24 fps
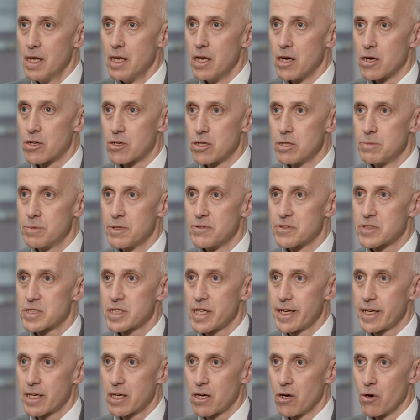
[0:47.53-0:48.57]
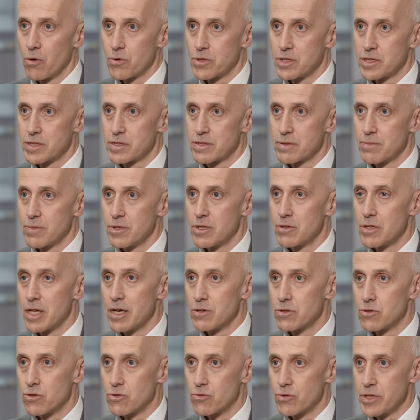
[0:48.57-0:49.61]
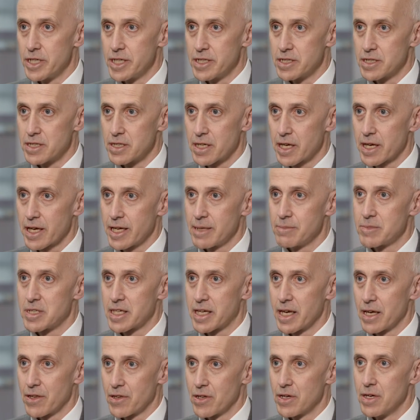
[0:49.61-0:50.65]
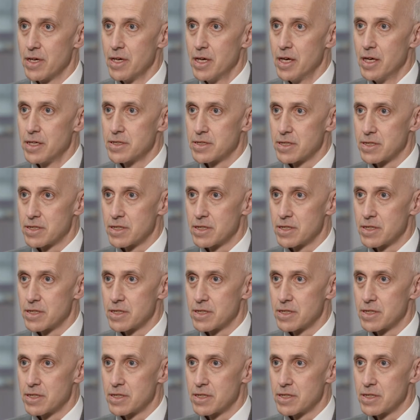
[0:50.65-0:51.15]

a group of stakeholders from the local region came together to